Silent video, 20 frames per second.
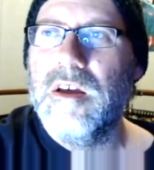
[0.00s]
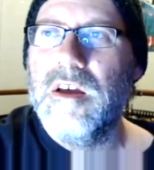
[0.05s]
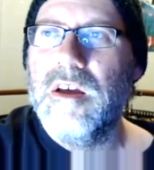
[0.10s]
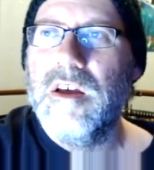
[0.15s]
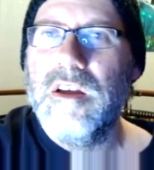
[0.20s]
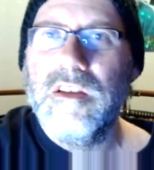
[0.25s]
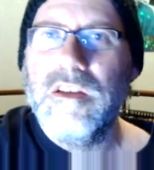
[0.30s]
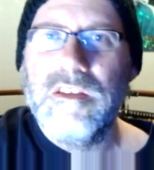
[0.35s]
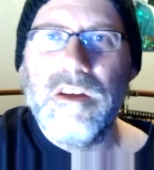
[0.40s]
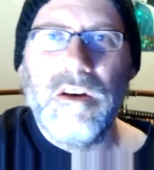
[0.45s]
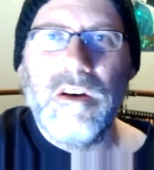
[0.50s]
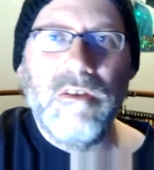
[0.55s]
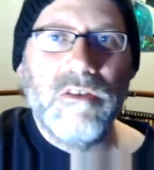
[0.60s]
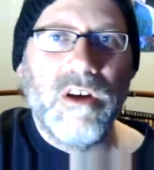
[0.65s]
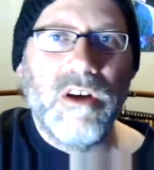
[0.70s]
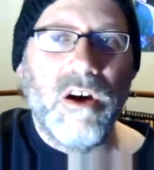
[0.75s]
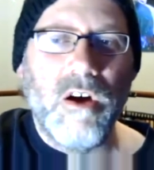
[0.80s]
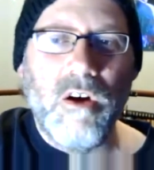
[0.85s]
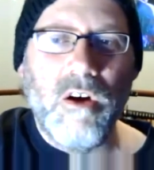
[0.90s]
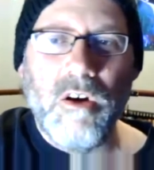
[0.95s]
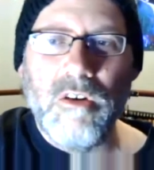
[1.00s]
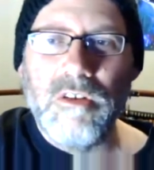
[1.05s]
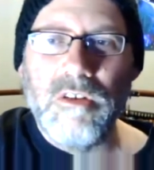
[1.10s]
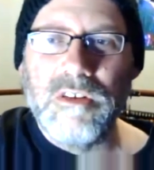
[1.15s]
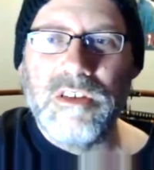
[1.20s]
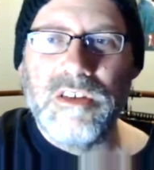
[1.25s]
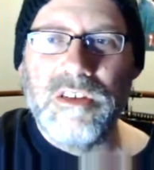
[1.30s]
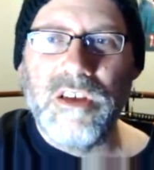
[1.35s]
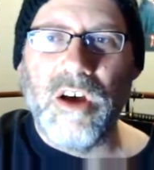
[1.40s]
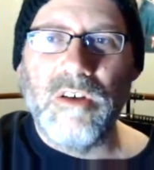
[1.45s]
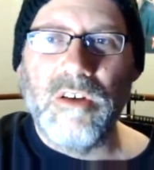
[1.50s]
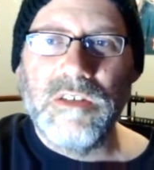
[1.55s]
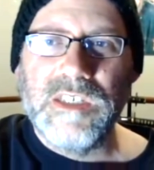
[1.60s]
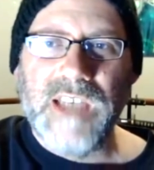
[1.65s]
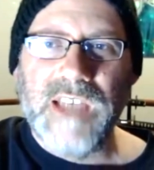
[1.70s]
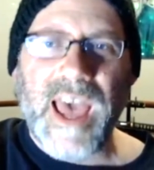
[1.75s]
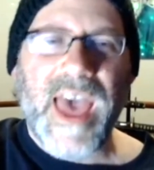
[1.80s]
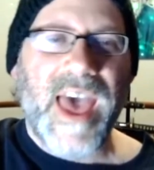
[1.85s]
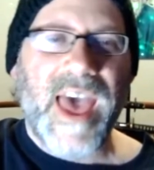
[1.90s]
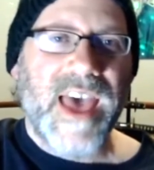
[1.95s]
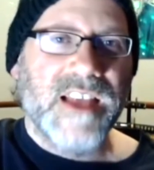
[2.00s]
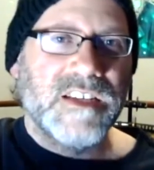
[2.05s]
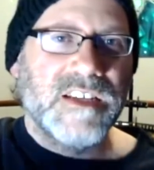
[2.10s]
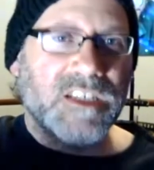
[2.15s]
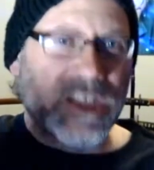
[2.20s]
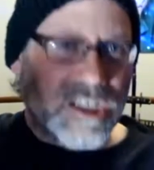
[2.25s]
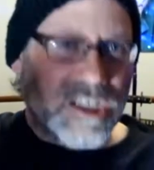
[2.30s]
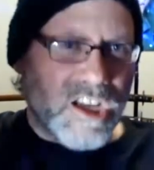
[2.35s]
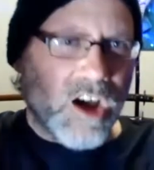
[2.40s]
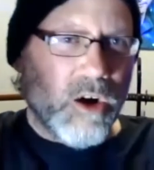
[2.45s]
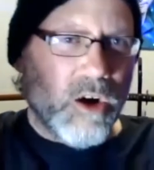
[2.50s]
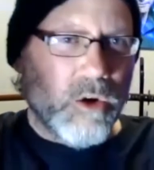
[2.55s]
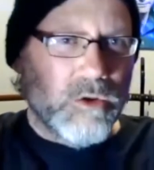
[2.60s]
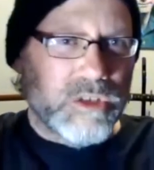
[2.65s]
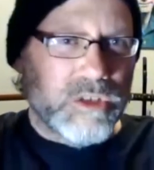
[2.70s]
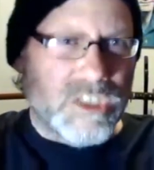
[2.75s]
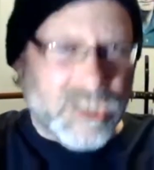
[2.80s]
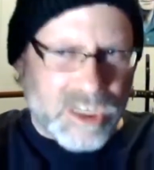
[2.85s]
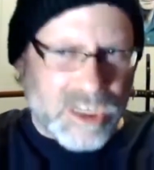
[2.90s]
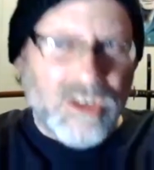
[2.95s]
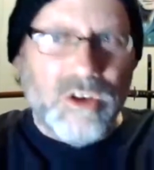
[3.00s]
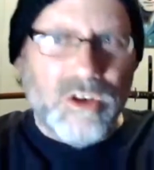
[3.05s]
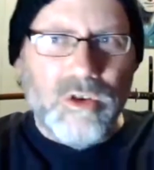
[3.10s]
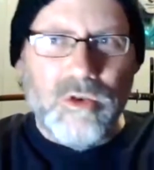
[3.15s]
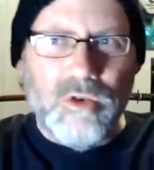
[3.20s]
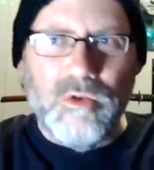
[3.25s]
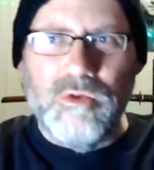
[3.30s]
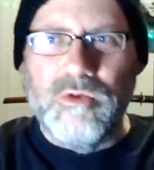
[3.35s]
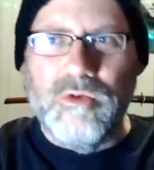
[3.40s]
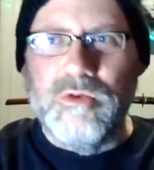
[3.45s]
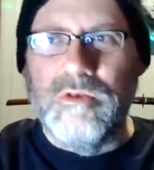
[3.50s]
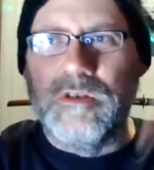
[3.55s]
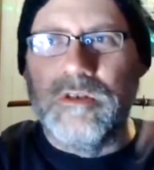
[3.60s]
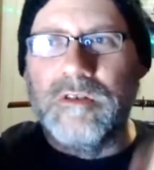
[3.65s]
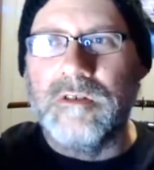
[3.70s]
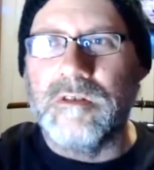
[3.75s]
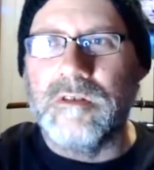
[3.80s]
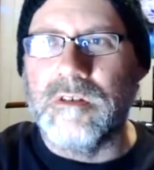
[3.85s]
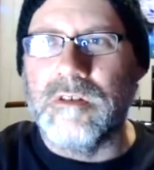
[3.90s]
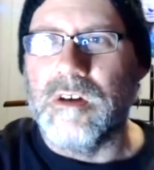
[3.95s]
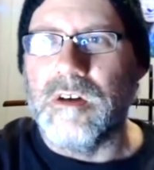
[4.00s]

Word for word: So cold, so dead, so soon